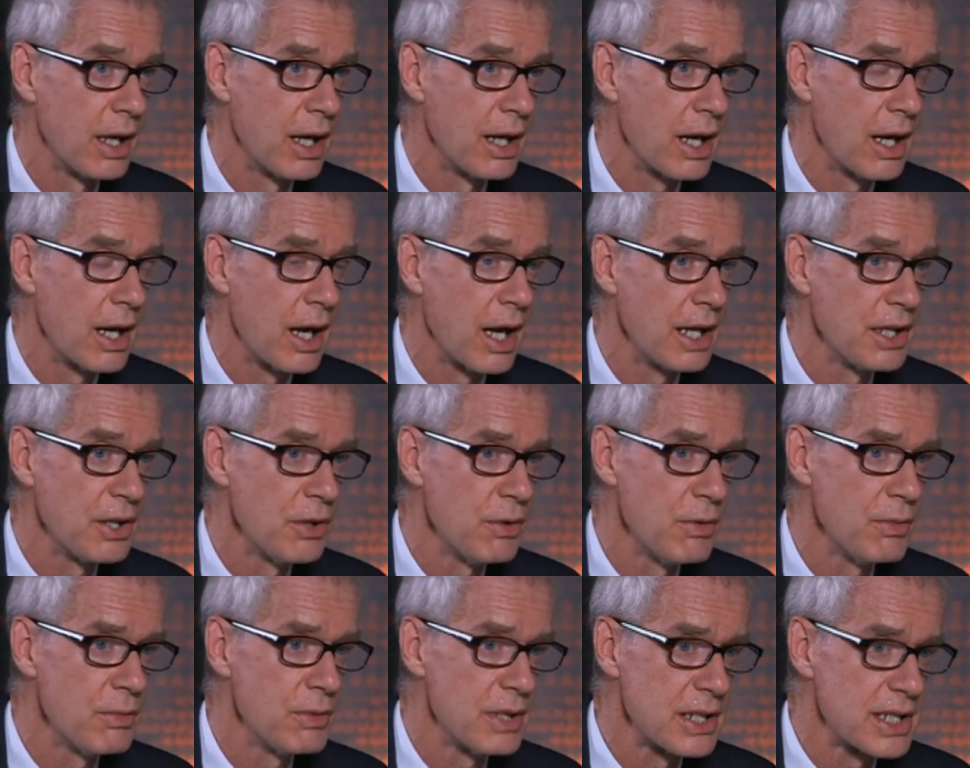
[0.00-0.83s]
Are
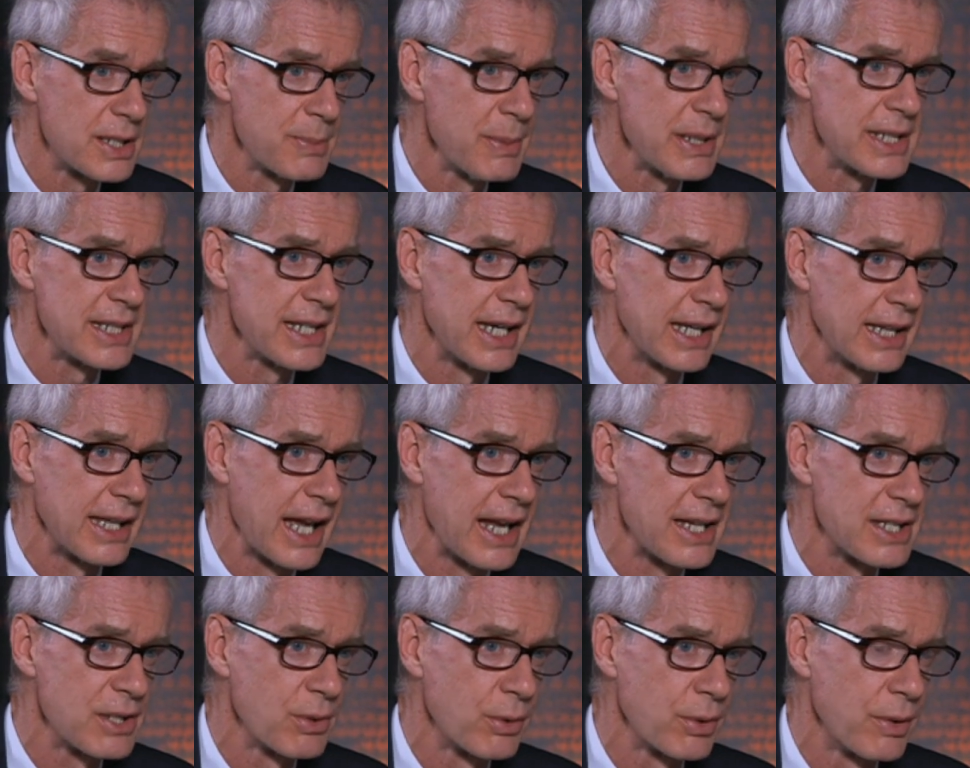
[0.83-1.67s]
you dismissing
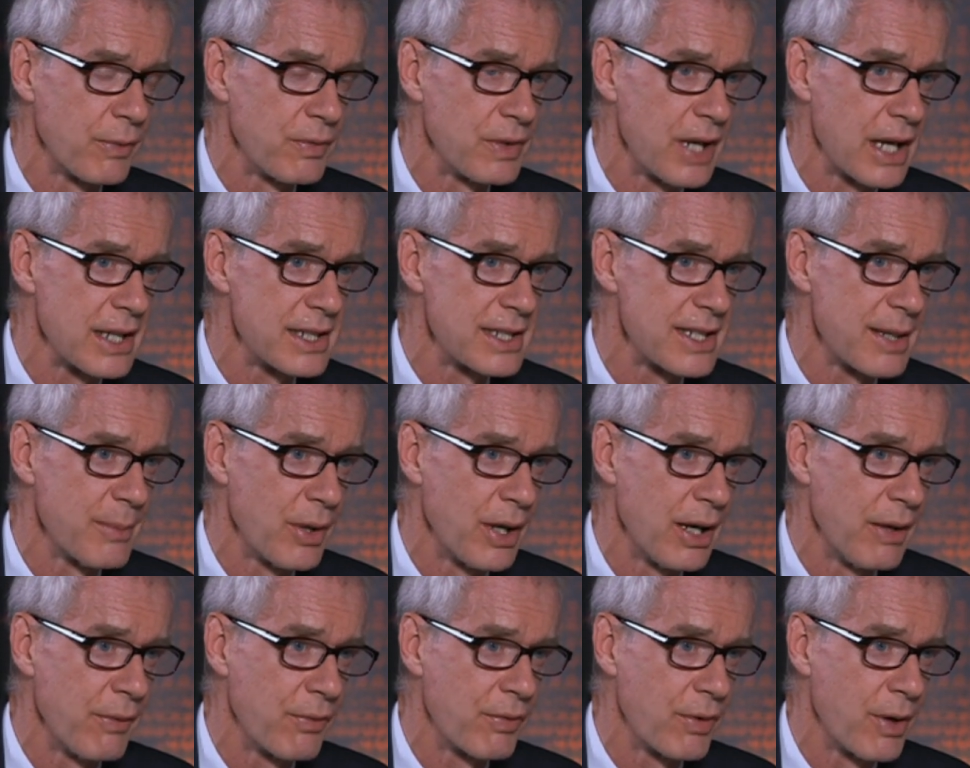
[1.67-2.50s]
that sort of
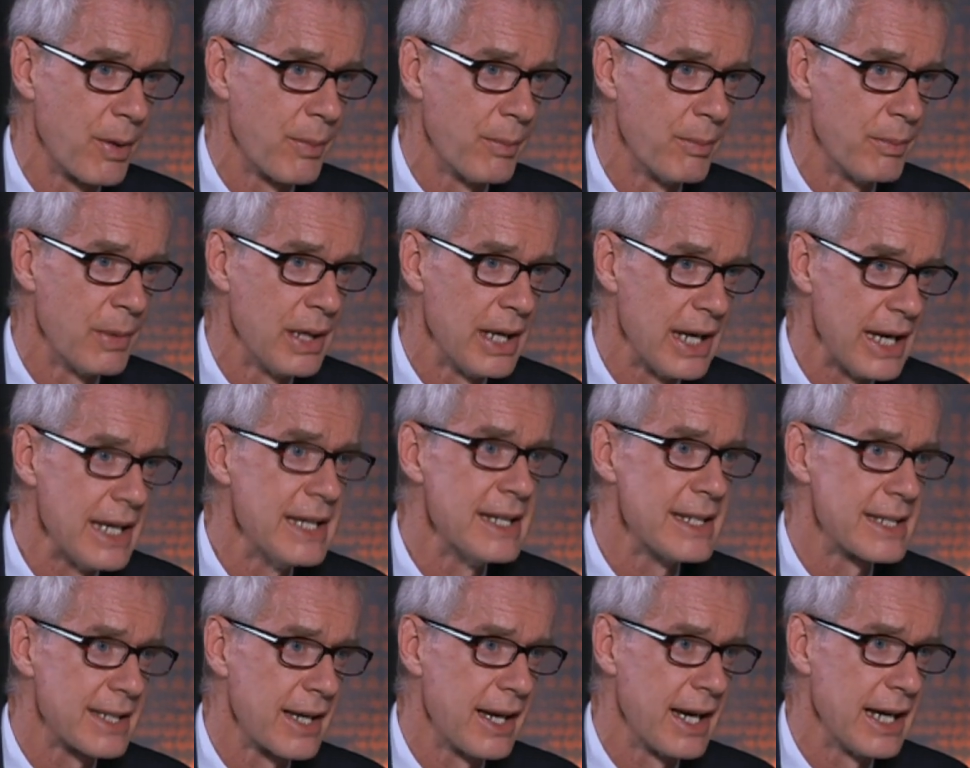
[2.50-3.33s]
testimony from
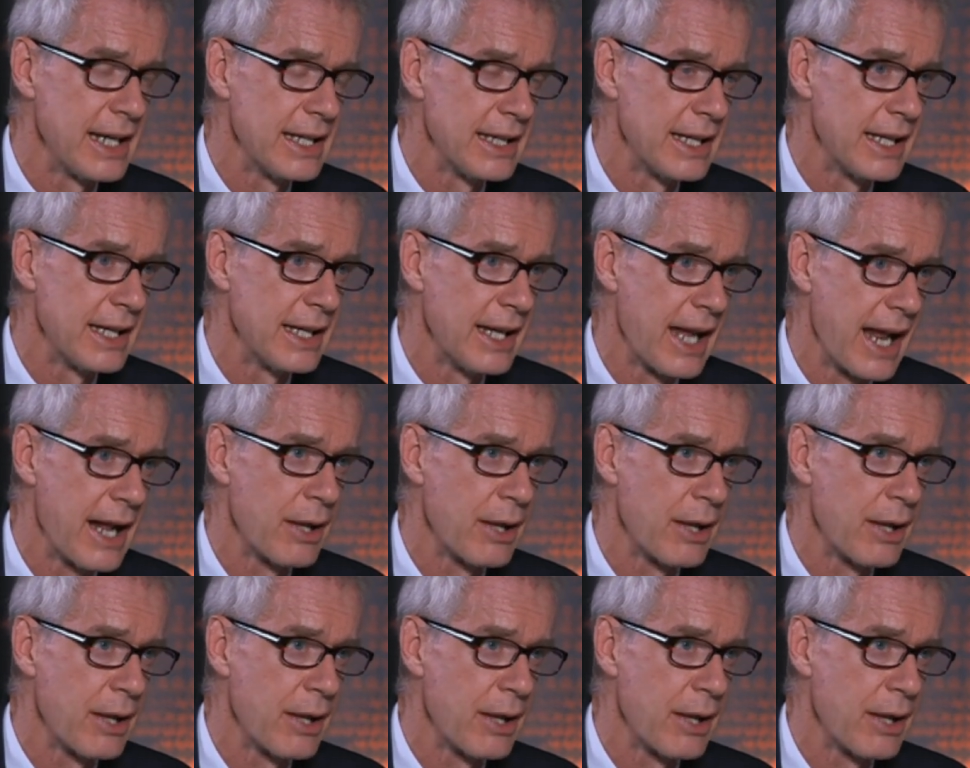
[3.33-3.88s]
inside the